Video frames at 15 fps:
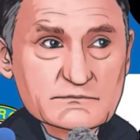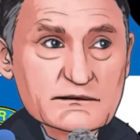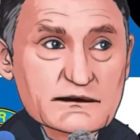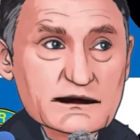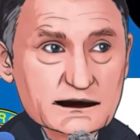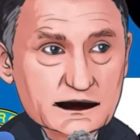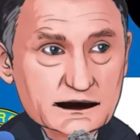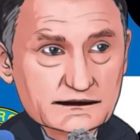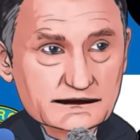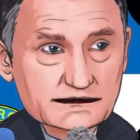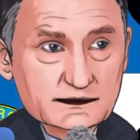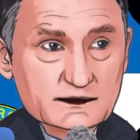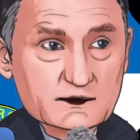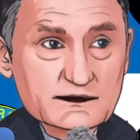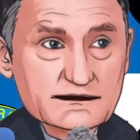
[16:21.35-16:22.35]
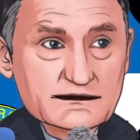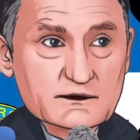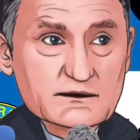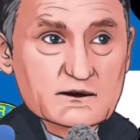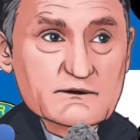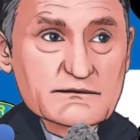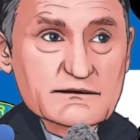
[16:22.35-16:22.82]
Listen, whatever
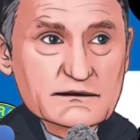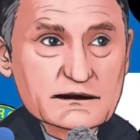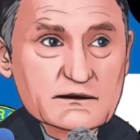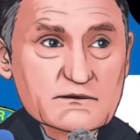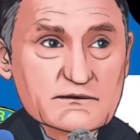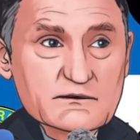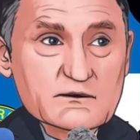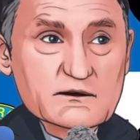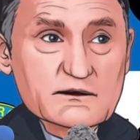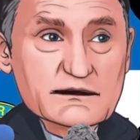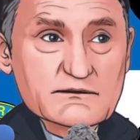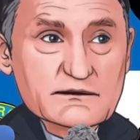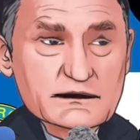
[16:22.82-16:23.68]
was said at half time was said.